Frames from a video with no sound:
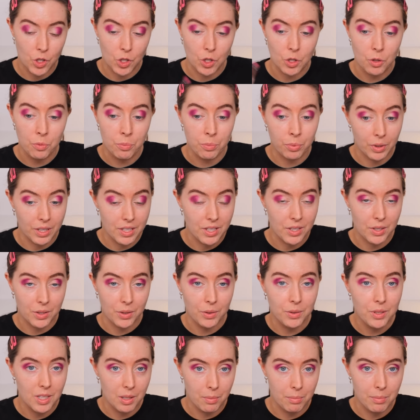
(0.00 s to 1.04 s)
to
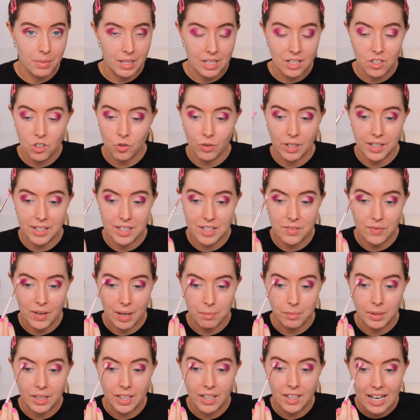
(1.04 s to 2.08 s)
Bristol to meet Shrien's
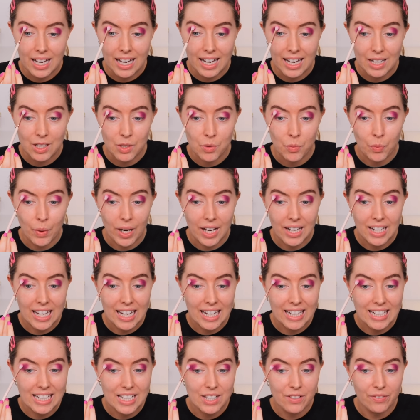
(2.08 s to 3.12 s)
family. And when
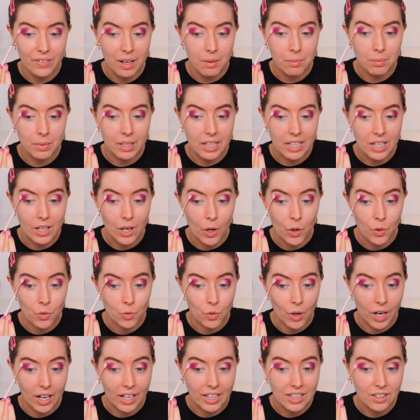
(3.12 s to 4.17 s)
Annie's family
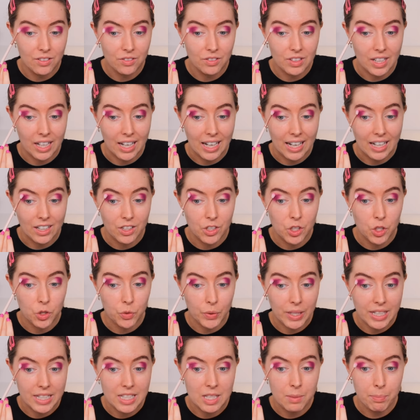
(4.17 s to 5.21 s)
arrived at
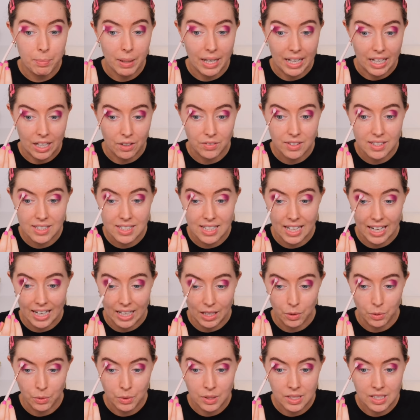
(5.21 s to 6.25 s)
Shrien's parents'
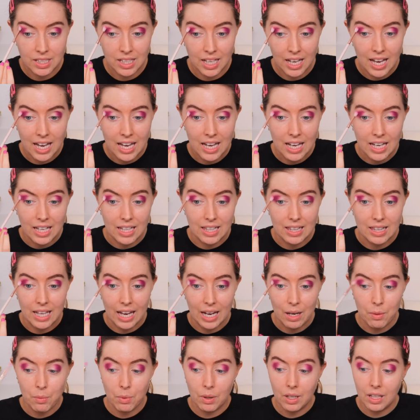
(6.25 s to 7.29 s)
house,
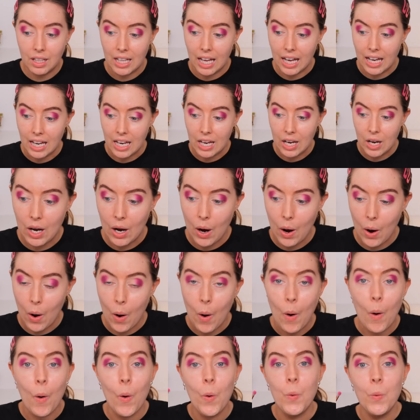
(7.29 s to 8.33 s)
they were like
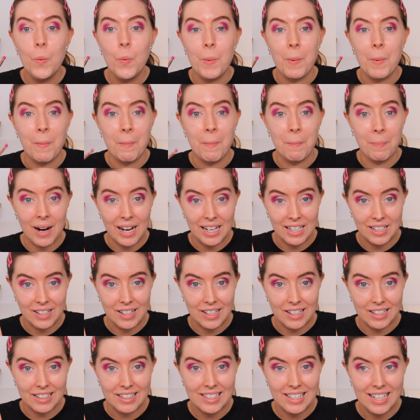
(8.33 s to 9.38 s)
oh my
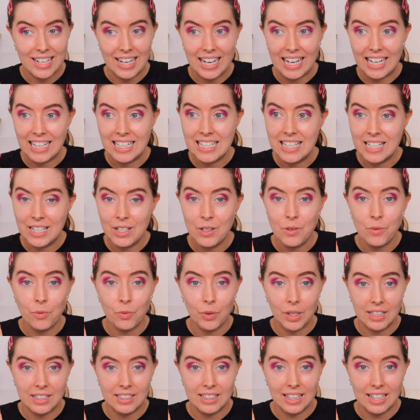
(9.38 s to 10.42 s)
God, I didn't
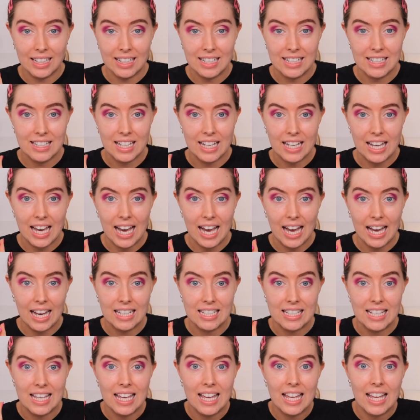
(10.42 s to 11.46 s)
realize they
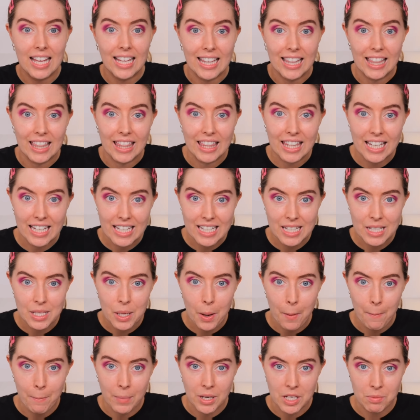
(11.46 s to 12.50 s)
had this
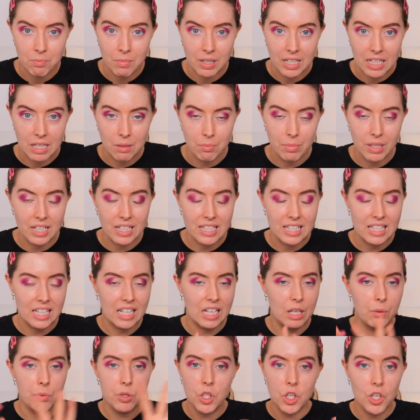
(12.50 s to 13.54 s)
much money because
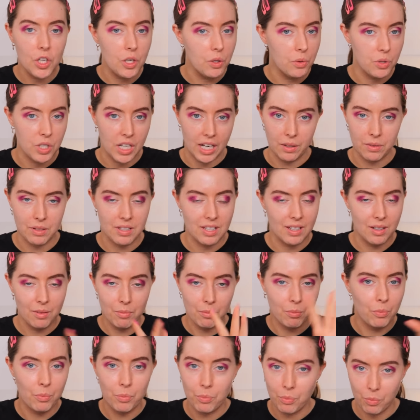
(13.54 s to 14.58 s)
it was a huge house.
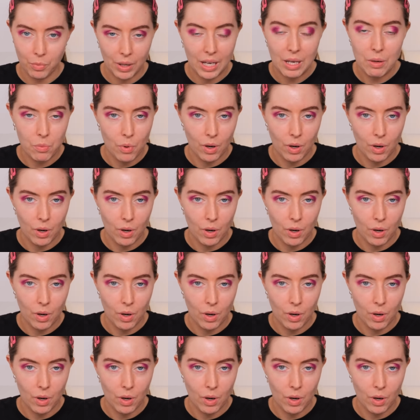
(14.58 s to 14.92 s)
It